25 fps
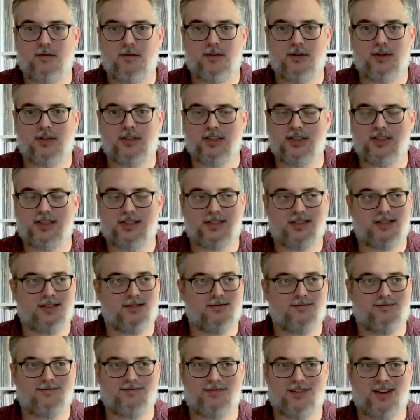just
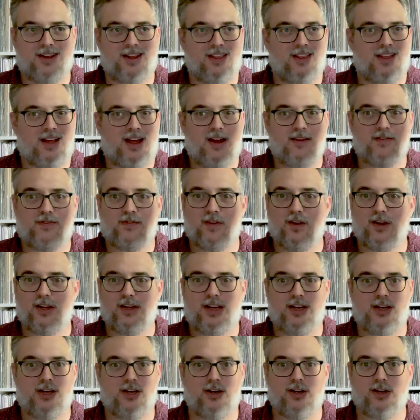a lot
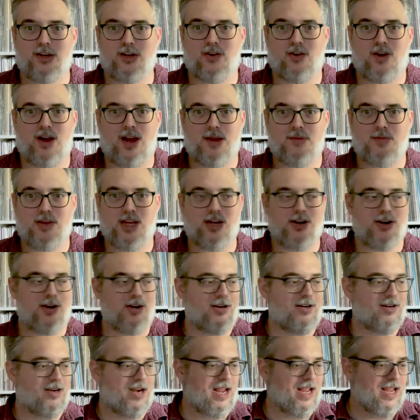funkier and
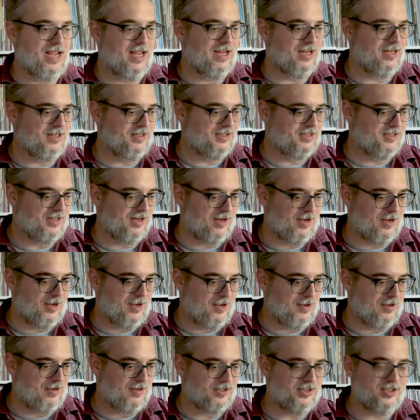grimier,
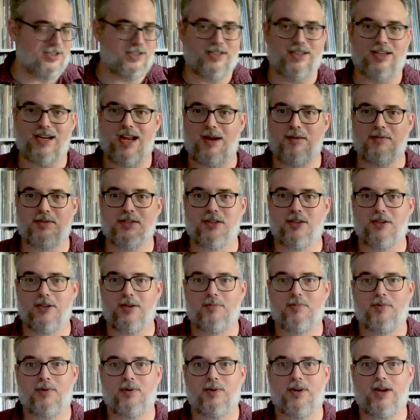and just an
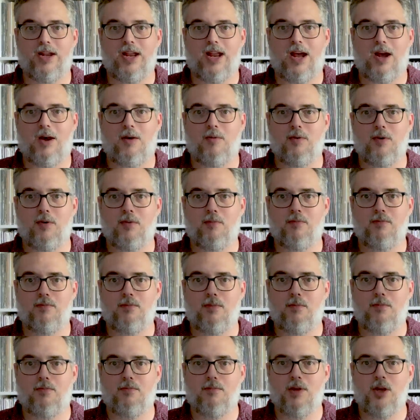absolutely brilliant album.
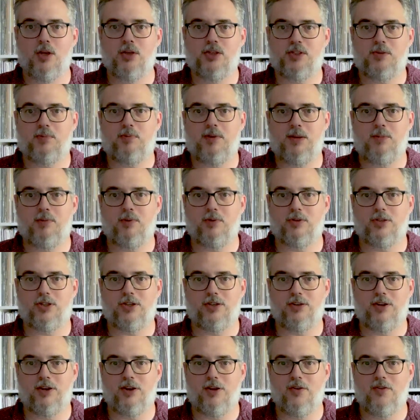Most people
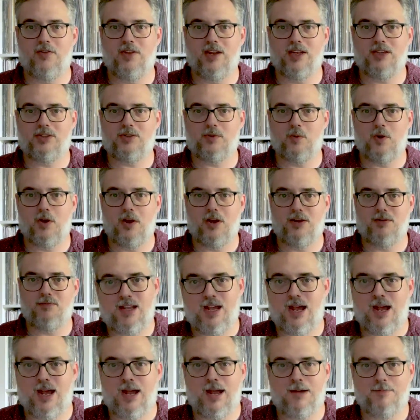should know this one.
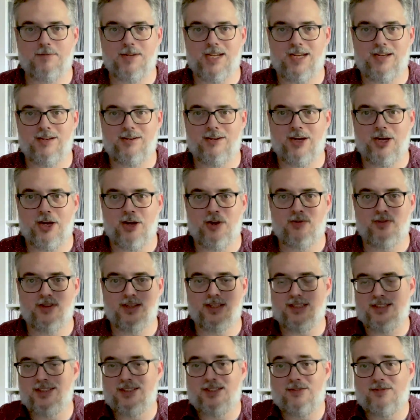I mean, you know,
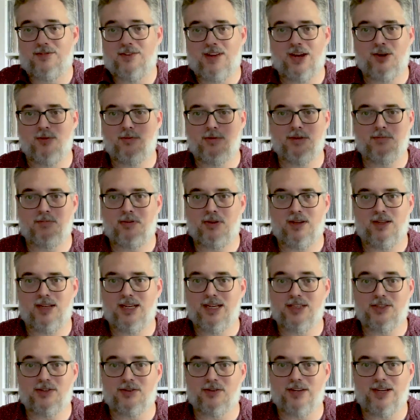this is the Vinyl Me
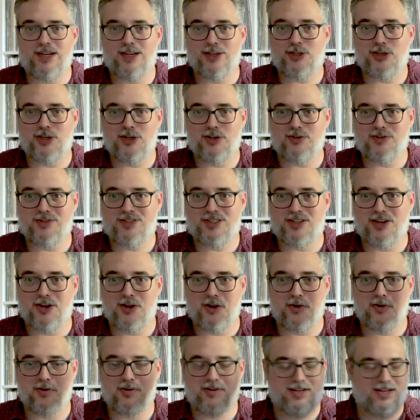Please reissue,
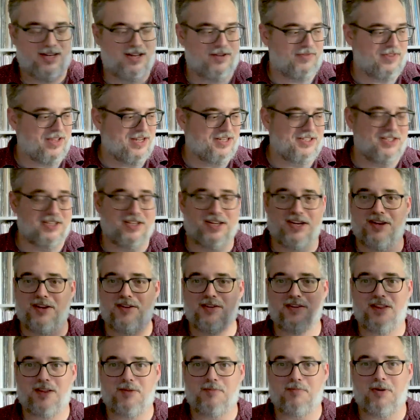so if they
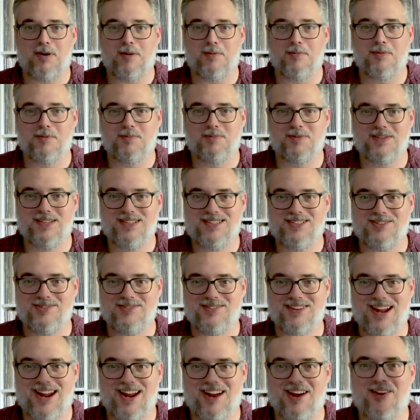didn't, they probably do
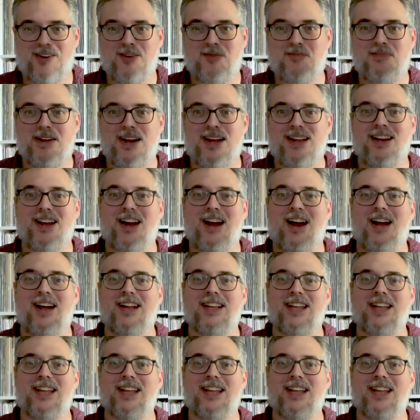now, but